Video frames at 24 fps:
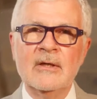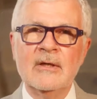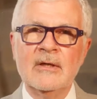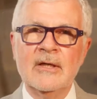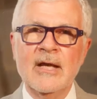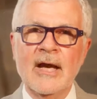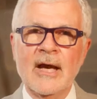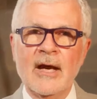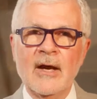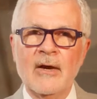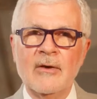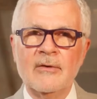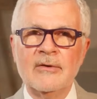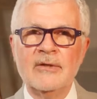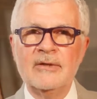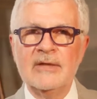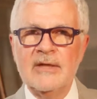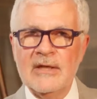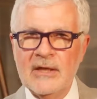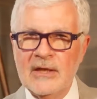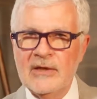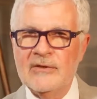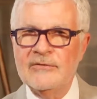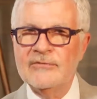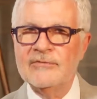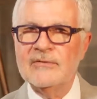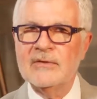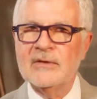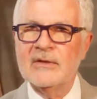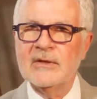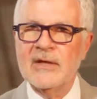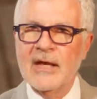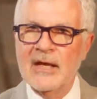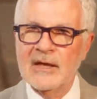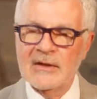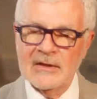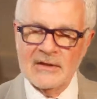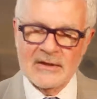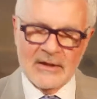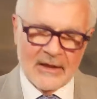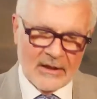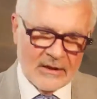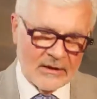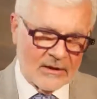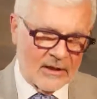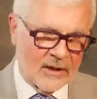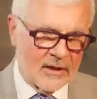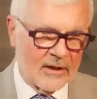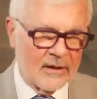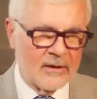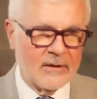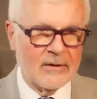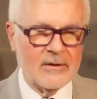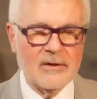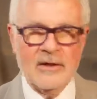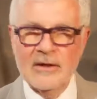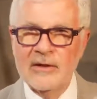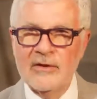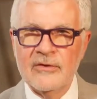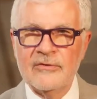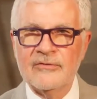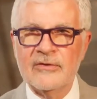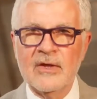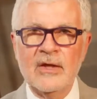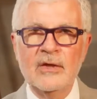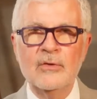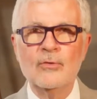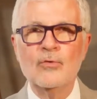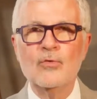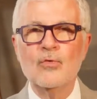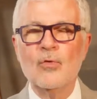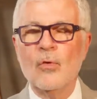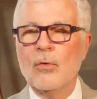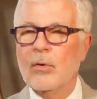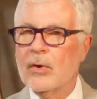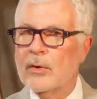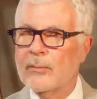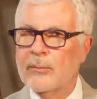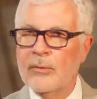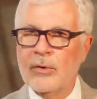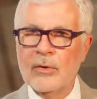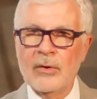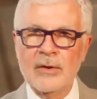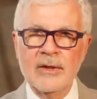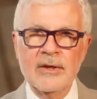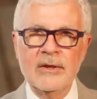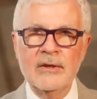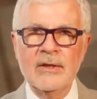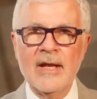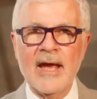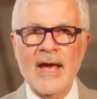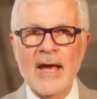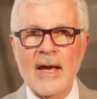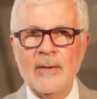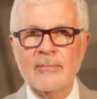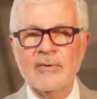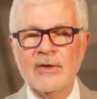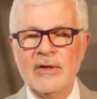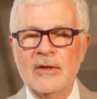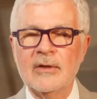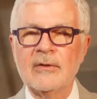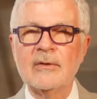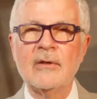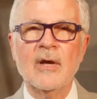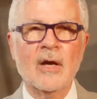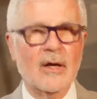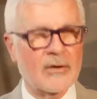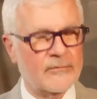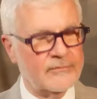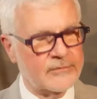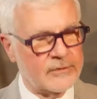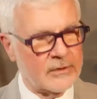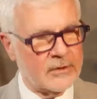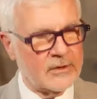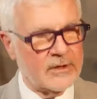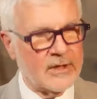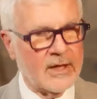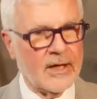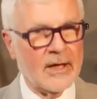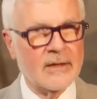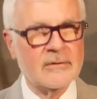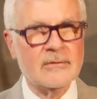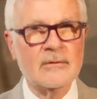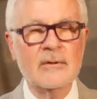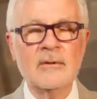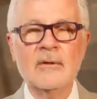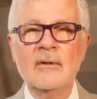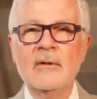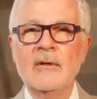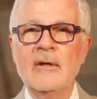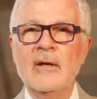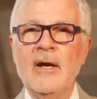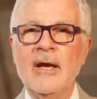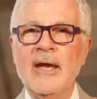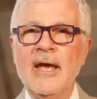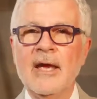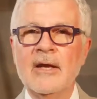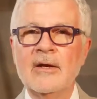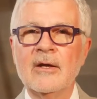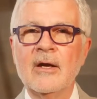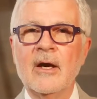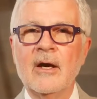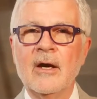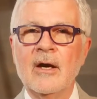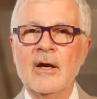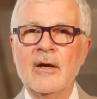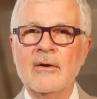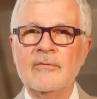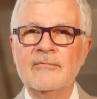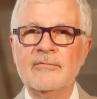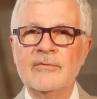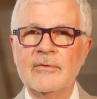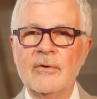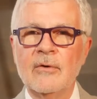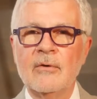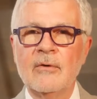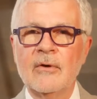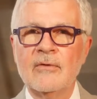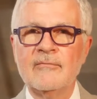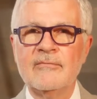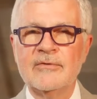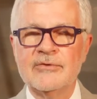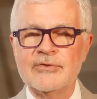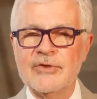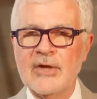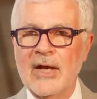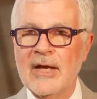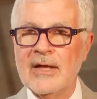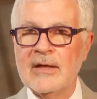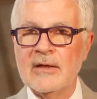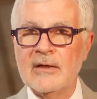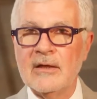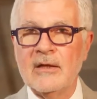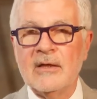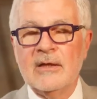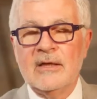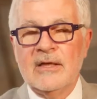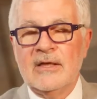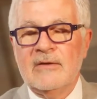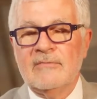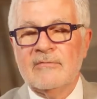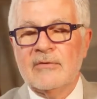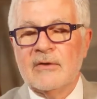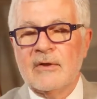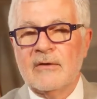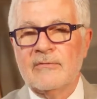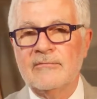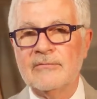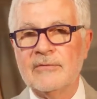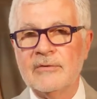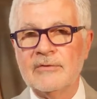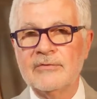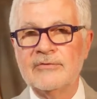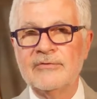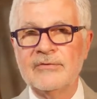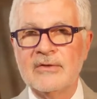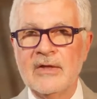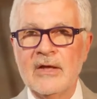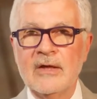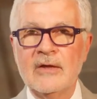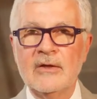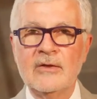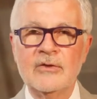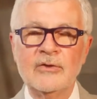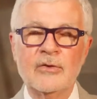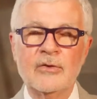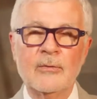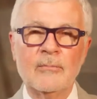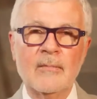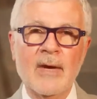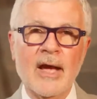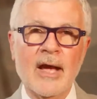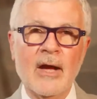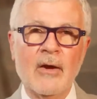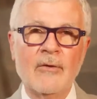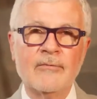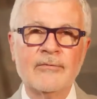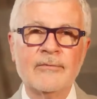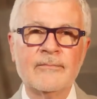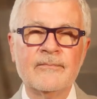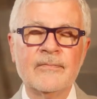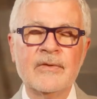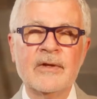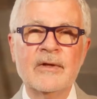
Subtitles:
Now, yeast, candida, is a normal inhabitant of your gut and of your vagina and even of your skin and your mouth.